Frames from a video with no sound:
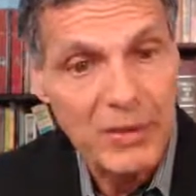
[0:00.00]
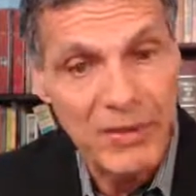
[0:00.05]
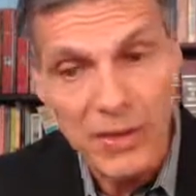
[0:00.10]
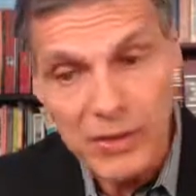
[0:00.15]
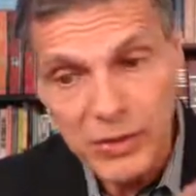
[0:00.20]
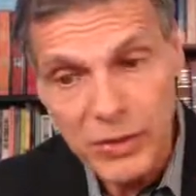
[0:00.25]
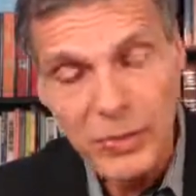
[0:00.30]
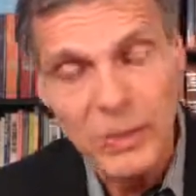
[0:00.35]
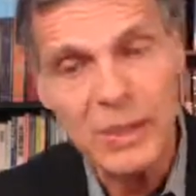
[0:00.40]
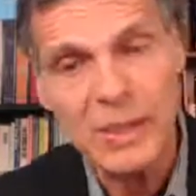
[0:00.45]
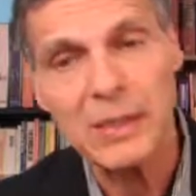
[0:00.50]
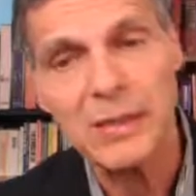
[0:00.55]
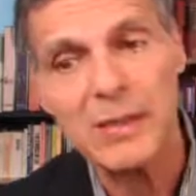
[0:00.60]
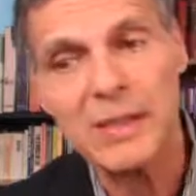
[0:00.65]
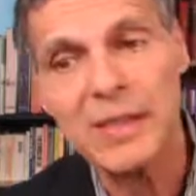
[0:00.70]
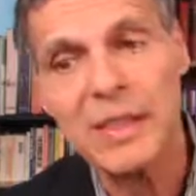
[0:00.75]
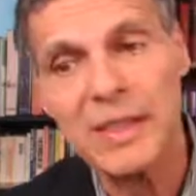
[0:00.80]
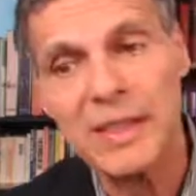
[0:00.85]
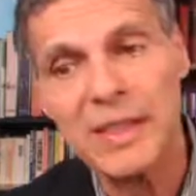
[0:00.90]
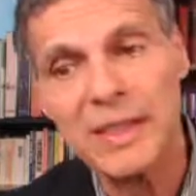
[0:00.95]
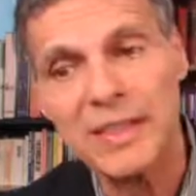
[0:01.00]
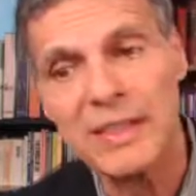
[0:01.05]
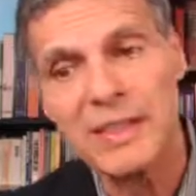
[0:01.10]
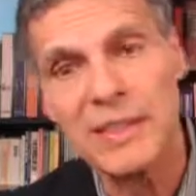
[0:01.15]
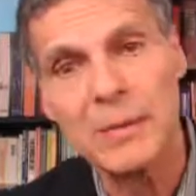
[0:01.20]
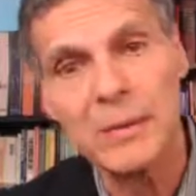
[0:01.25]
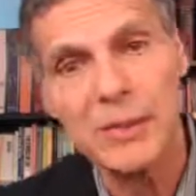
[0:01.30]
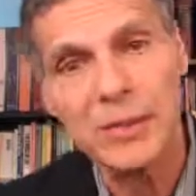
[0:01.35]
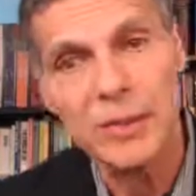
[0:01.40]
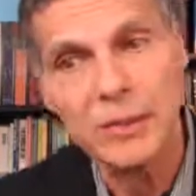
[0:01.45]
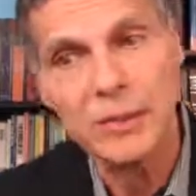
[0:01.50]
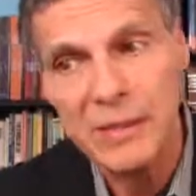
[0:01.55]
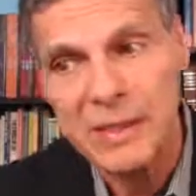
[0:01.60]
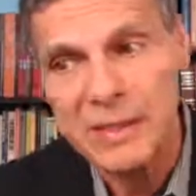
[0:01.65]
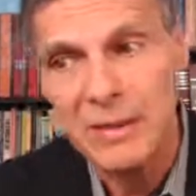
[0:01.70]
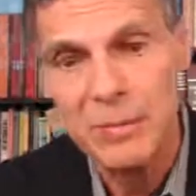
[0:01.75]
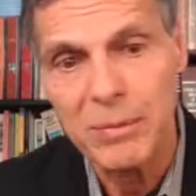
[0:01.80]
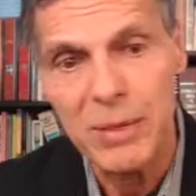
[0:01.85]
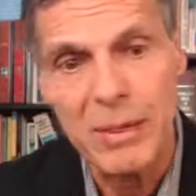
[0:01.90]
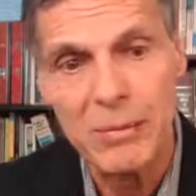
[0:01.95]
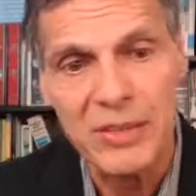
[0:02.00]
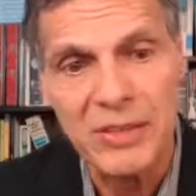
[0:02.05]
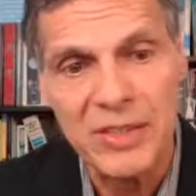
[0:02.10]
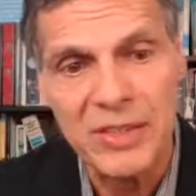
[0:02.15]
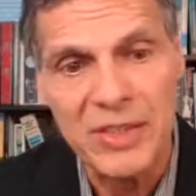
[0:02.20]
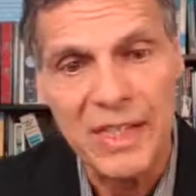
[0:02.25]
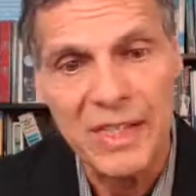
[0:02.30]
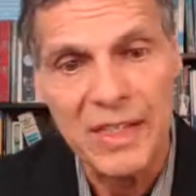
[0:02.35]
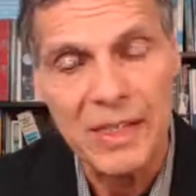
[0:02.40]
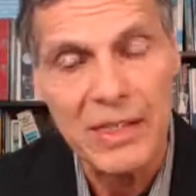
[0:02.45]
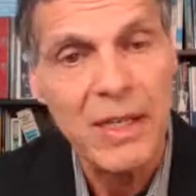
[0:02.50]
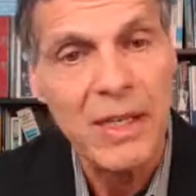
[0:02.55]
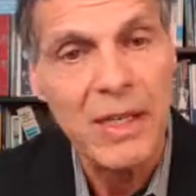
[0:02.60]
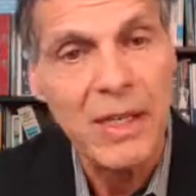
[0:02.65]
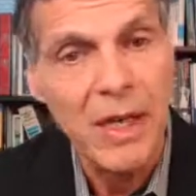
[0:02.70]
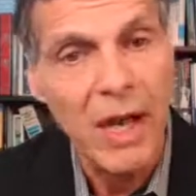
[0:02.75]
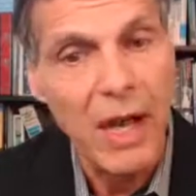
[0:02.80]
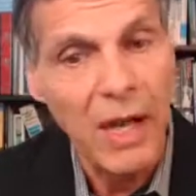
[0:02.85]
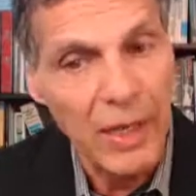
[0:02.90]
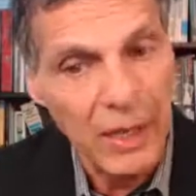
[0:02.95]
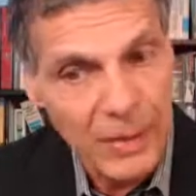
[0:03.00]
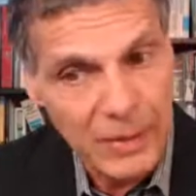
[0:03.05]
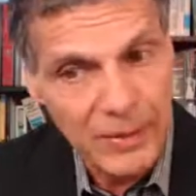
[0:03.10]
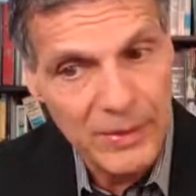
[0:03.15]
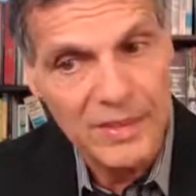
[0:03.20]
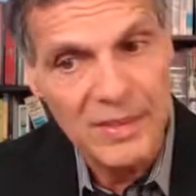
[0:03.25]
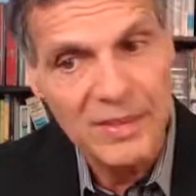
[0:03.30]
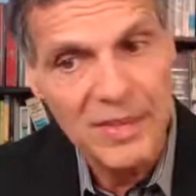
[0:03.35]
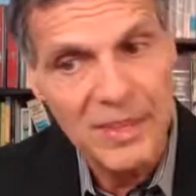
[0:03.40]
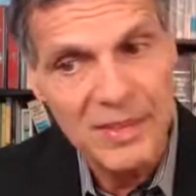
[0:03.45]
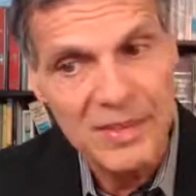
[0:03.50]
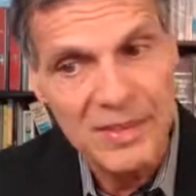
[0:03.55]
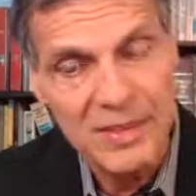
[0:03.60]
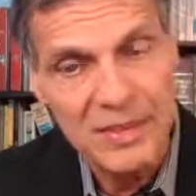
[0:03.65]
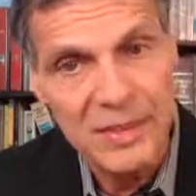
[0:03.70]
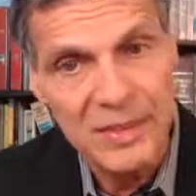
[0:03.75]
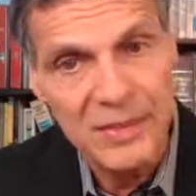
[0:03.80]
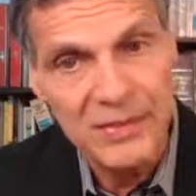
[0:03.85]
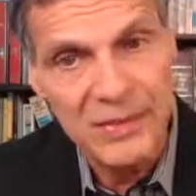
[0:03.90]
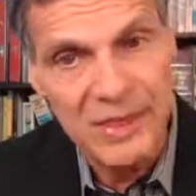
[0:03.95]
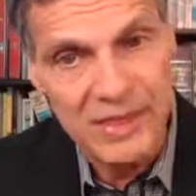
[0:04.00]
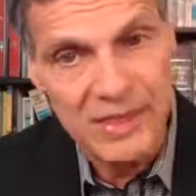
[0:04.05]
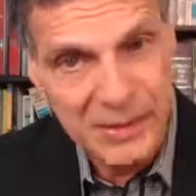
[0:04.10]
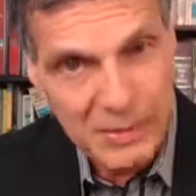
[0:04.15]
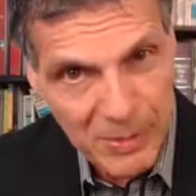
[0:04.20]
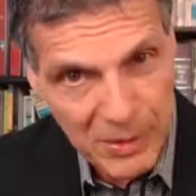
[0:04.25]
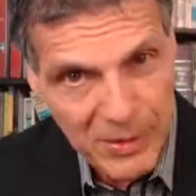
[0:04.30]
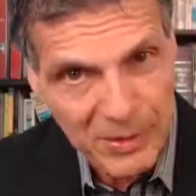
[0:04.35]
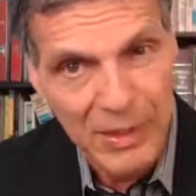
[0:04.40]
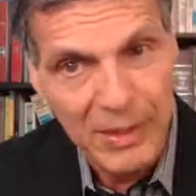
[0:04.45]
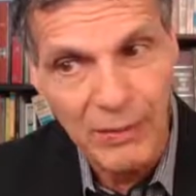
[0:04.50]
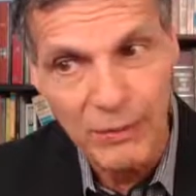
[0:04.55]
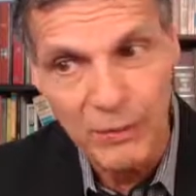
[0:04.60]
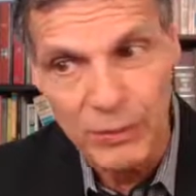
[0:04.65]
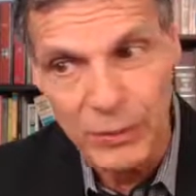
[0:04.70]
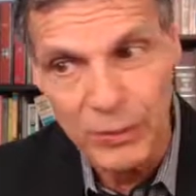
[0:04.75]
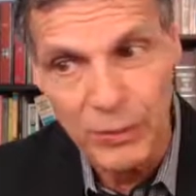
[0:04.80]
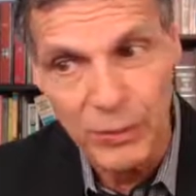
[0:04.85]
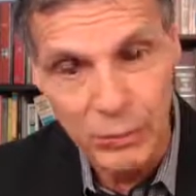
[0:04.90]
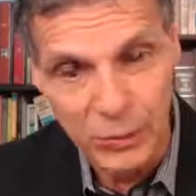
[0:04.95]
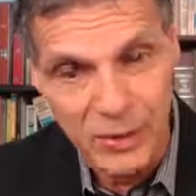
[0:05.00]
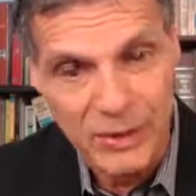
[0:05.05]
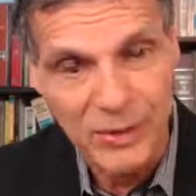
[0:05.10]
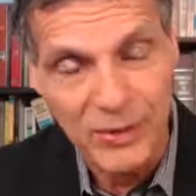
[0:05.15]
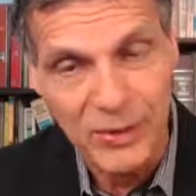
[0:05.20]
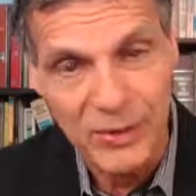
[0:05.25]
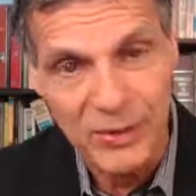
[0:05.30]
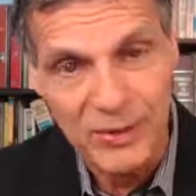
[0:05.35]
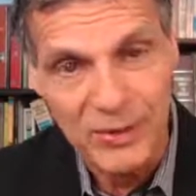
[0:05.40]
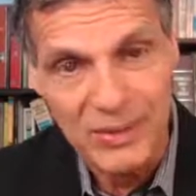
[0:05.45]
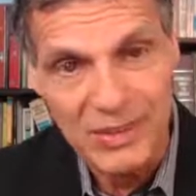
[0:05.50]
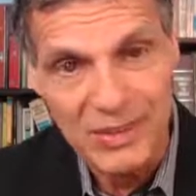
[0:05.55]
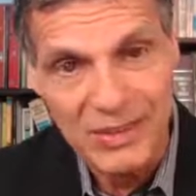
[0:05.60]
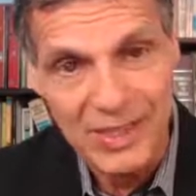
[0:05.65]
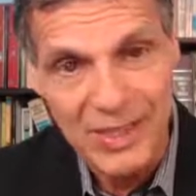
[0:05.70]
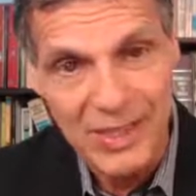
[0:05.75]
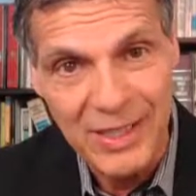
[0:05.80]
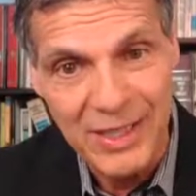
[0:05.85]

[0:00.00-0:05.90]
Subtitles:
I've also included the links to the most recent published data on gluten sensitivity and some other helpful resources.